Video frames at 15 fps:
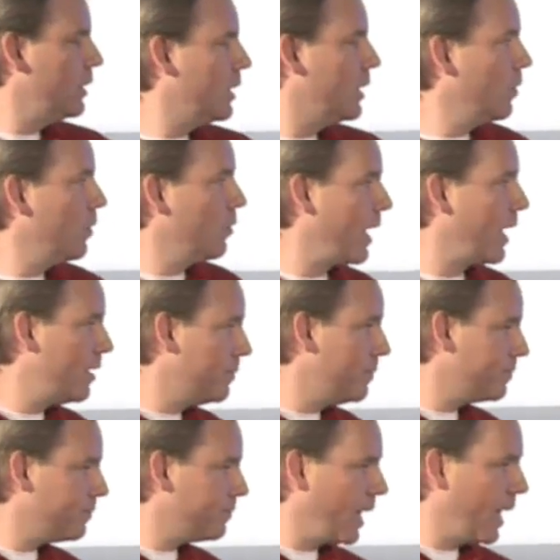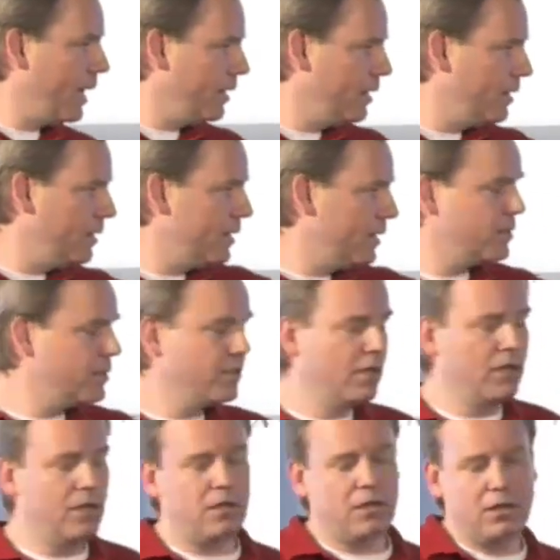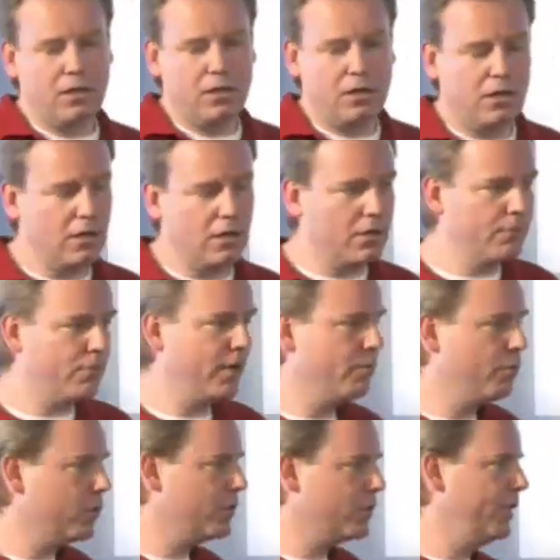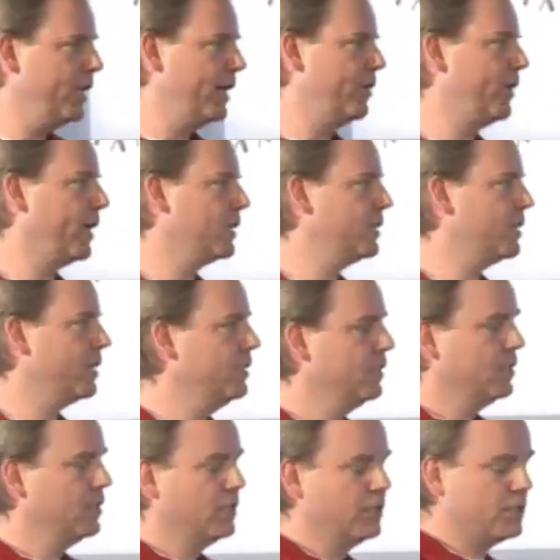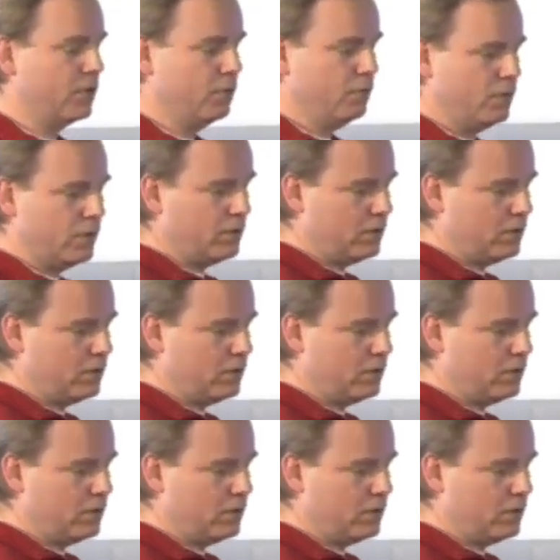you can go there, and there's a lot of frameworks there actually. So